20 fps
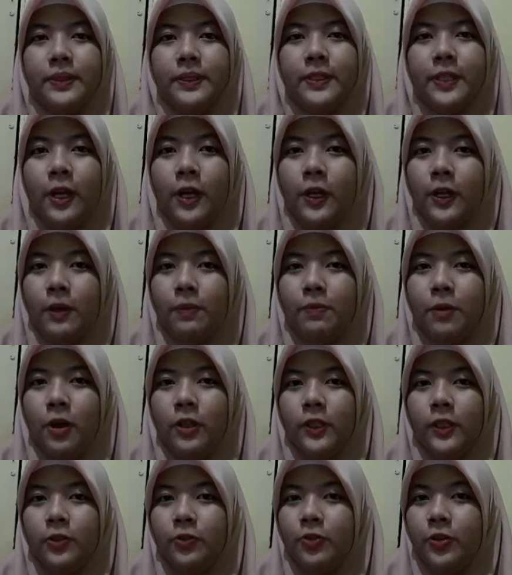talk
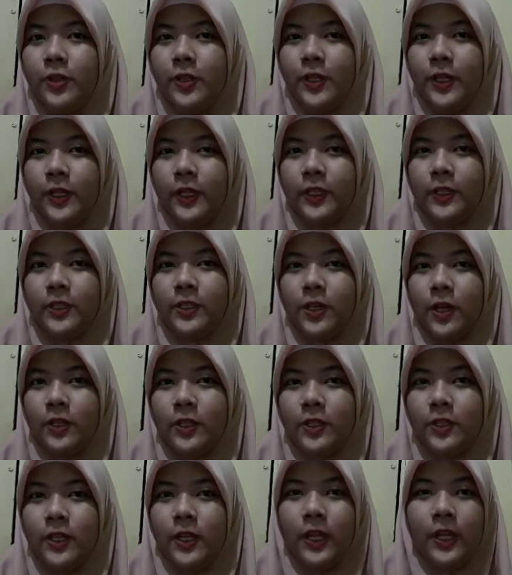about the reading
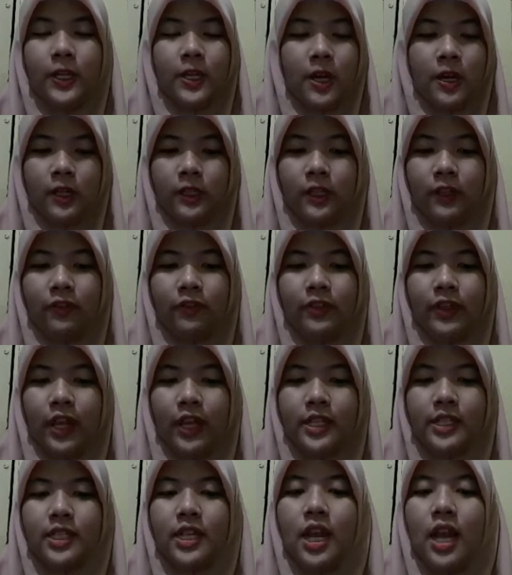strategy in narrative
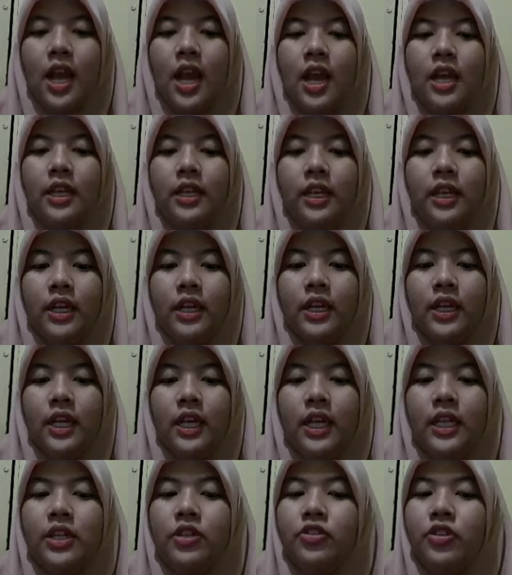text. Yeah,
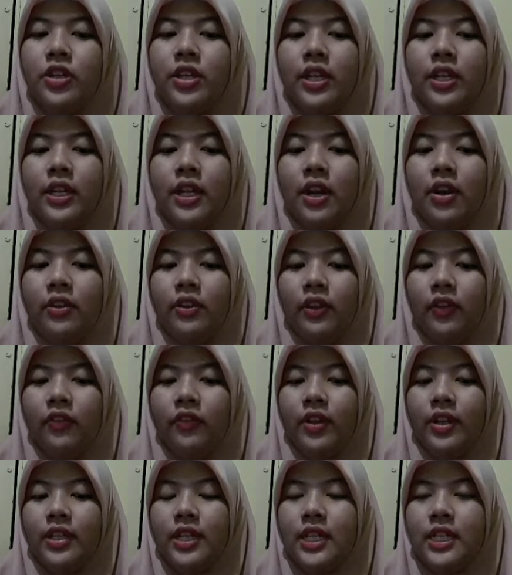in reading narrative
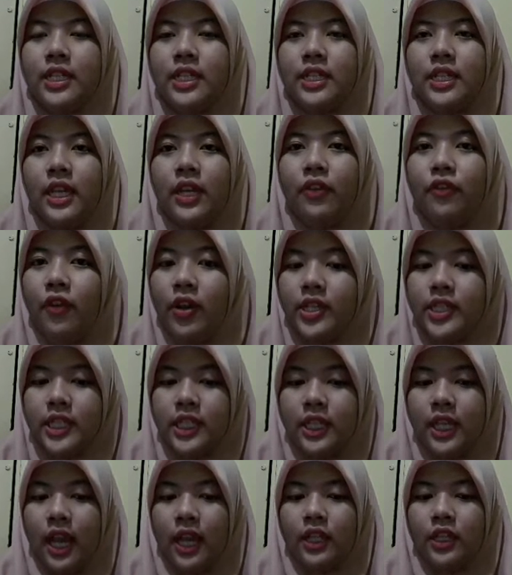text is
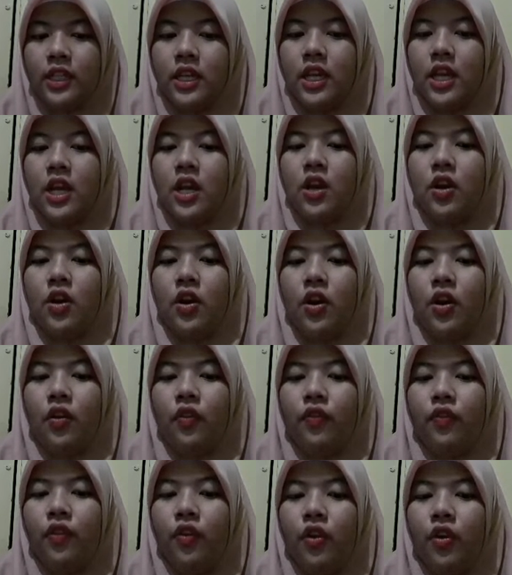investigate
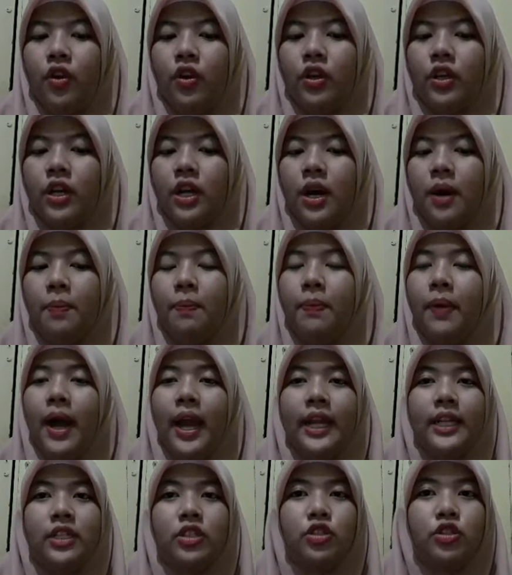for
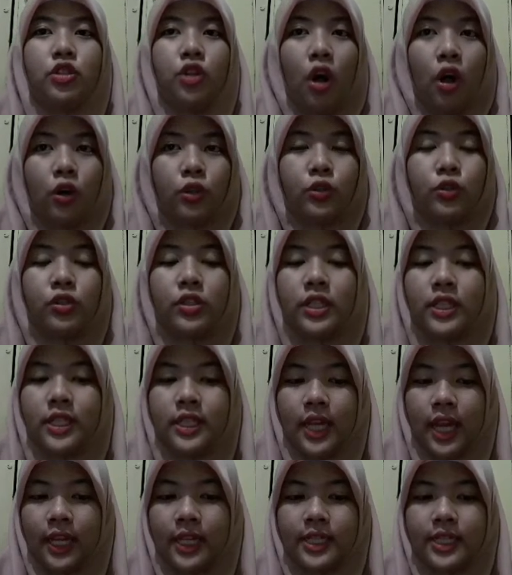applying talk to the
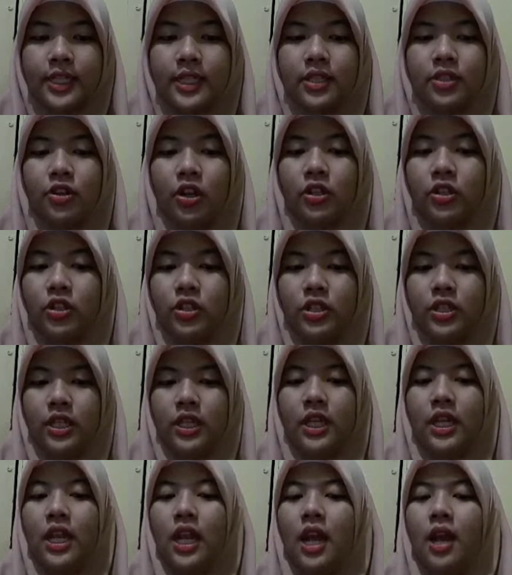text
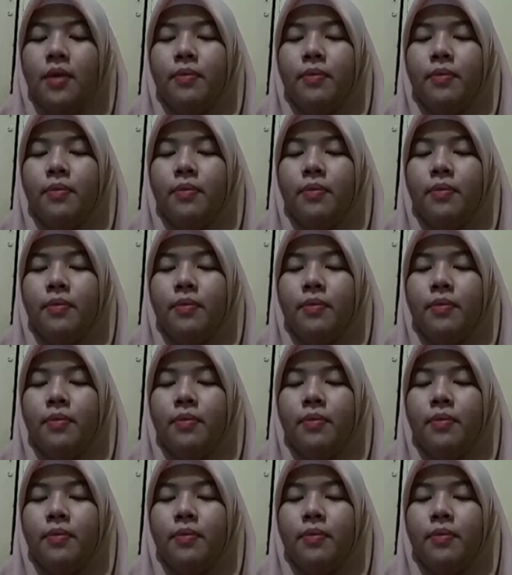strategy,